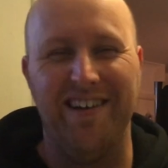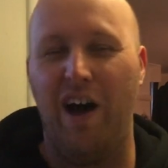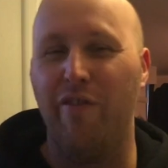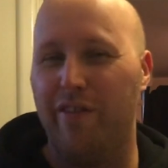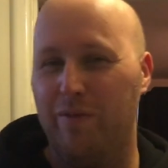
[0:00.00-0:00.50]

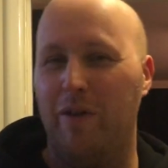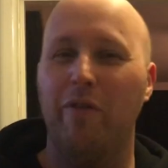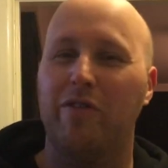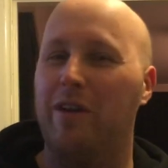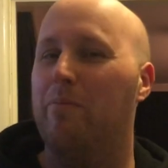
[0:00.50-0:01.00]
Other than, well,
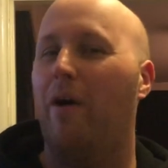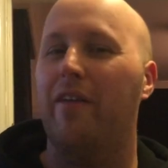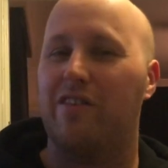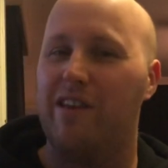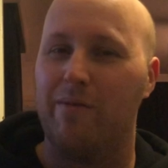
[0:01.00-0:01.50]
obviously didn't buy
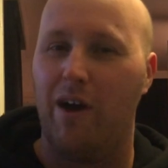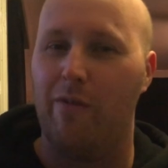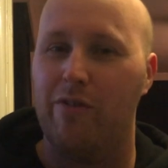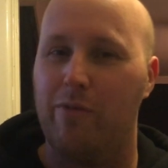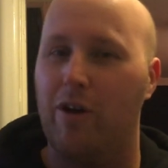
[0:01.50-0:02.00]
the slip
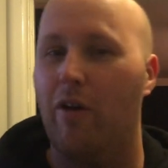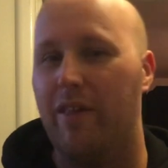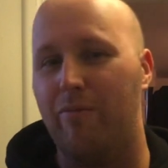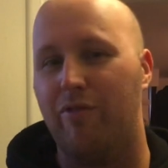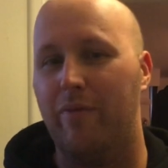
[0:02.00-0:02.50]
covers. We got
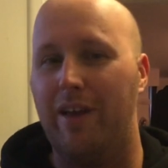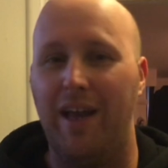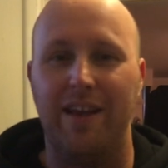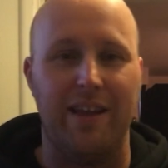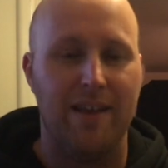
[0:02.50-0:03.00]
them from the
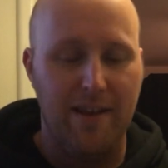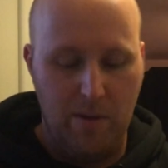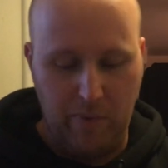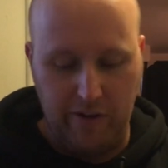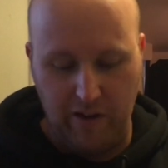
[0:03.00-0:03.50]
lady.
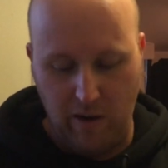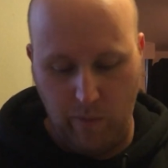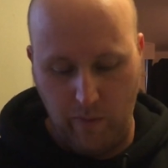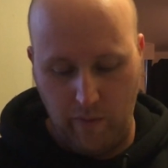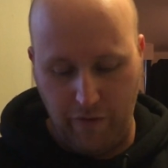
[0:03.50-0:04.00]
But uh,
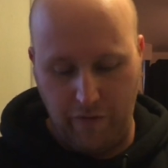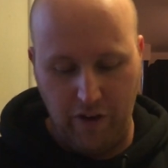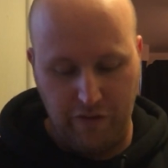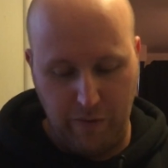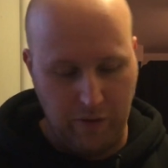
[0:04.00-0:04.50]
the
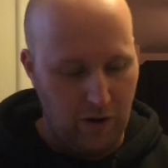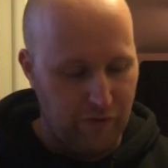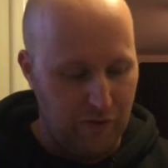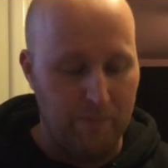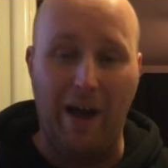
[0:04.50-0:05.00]
first film we got
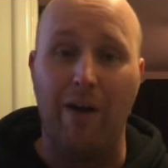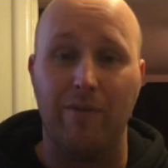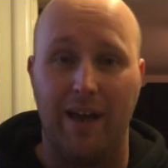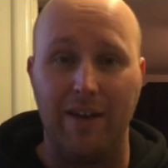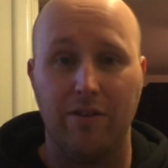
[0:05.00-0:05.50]
from
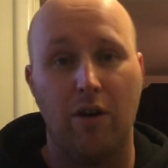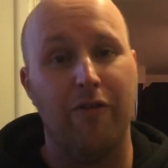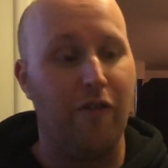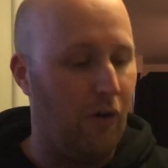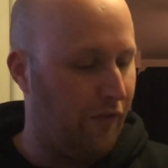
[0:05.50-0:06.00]
Poundland. I got
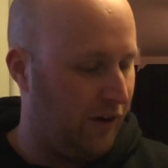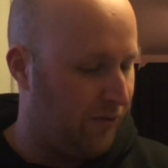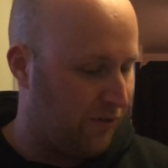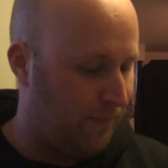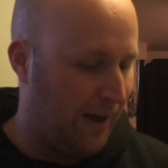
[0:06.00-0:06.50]
four
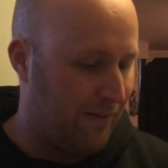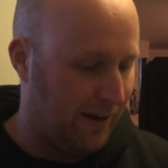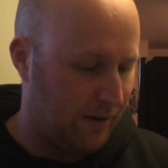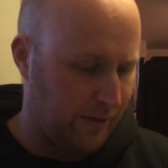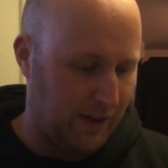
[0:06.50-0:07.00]
films from
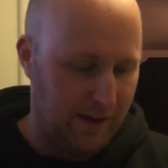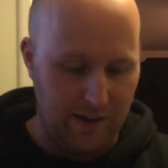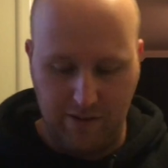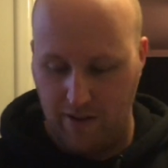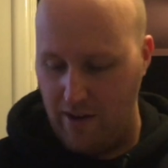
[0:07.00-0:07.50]
Poundland, I think it
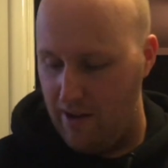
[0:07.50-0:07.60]
is.